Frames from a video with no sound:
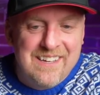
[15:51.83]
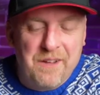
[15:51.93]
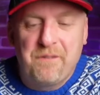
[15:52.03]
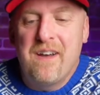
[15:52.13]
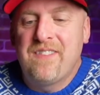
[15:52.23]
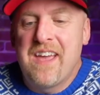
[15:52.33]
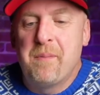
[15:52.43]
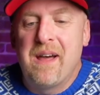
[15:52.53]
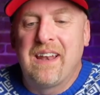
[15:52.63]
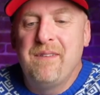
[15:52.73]
the fun thing
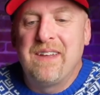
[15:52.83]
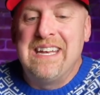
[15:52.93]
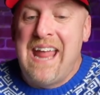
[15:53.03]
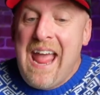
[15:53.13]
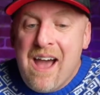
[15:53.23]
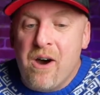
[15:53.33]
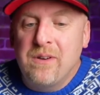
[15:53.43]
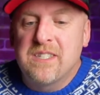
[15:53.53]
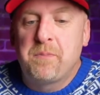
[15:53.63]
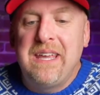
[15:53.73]
about living now
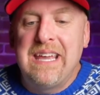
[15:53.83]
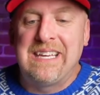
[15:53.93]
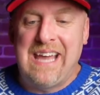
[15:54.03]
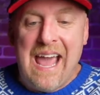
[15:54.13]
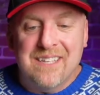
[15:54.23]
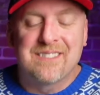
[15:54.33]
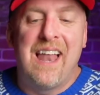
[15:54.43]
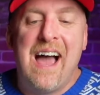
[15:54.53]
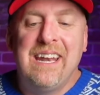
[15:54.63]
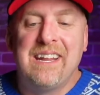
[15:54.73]
is being
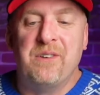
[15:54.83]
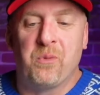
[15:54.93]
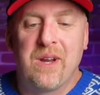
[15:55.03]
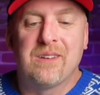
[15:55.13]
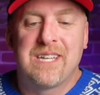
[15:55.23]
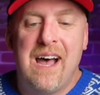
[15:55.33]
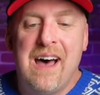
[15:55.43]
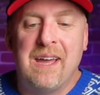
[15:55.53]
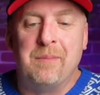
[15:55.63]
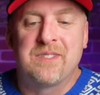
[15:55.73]
gaslighted in real
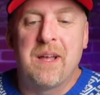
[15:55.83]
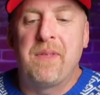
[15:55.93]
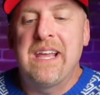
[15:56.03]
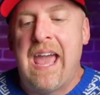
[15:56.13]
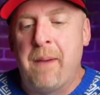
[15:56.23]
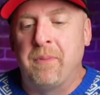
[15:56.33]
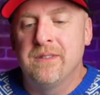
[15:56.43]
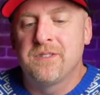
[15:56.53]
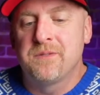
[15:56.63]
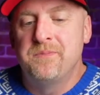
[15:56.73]
time. Something
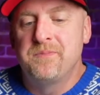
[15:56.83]
happens.